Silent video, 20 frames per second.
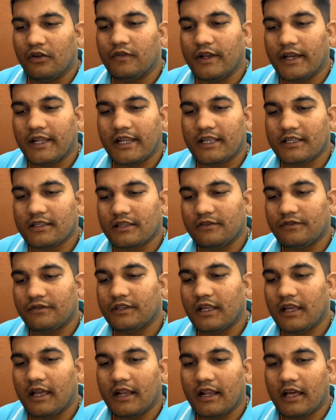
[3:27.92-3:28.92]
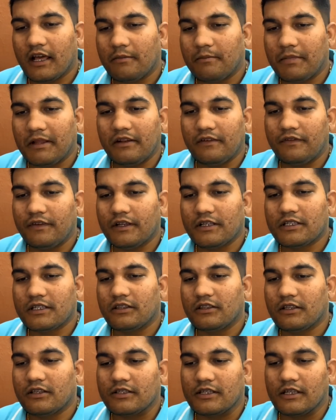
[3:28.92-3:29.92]
Whereas if there are benefics
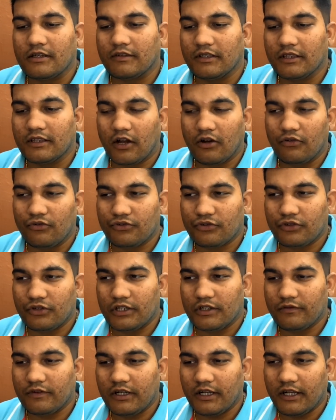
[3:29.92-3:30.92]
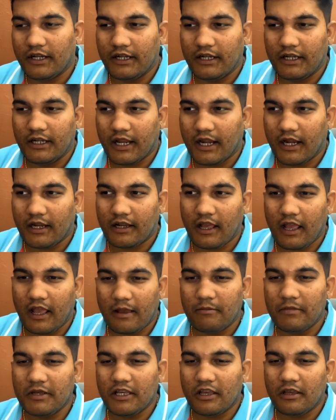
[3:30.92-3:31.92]
in the seventh house, it will indicate an
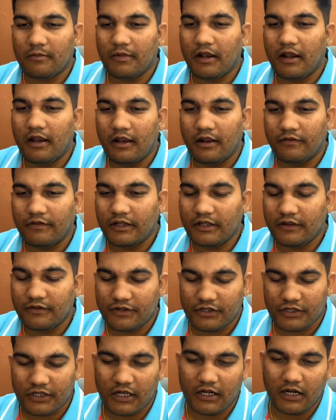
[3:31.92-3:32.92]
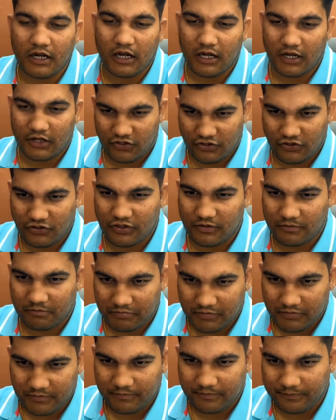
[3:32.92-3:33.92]
amicable, lovely physical relationship.
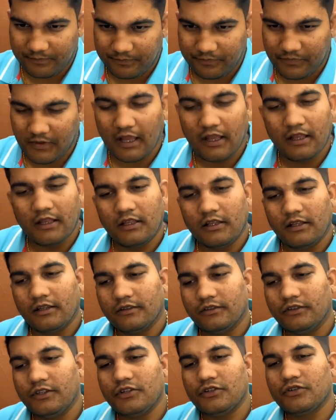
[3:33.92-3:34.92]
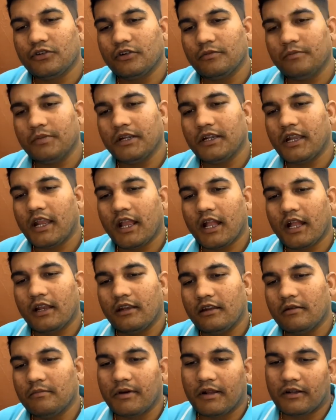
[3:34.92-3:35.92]
This should be
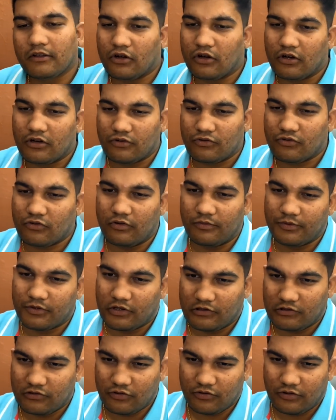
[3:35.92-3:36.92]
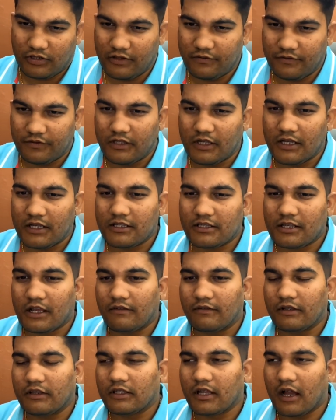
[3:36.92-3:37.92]
taken in birth horoscopes also. If the
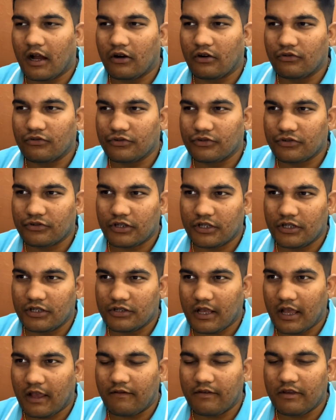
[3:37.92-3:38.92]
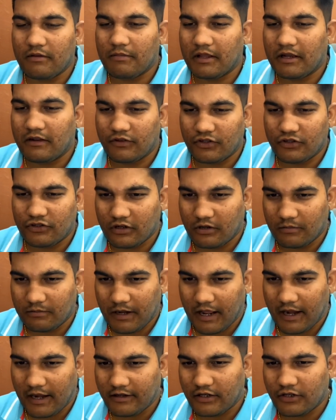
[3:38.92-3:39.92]
seventh house is having beneficial
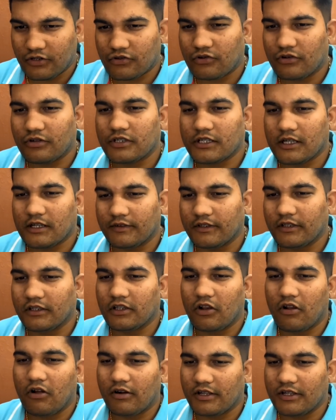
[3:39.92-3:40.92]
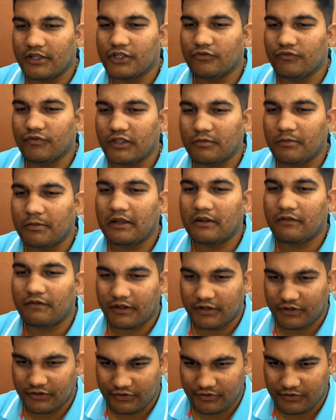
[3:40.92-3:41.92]
planets or seventh lord is with
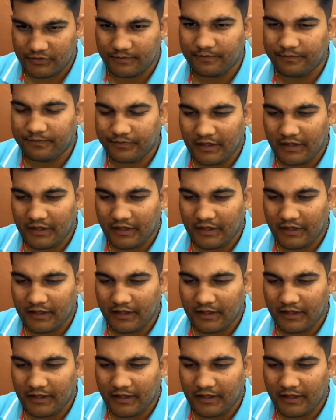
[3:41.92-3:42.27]
benefics,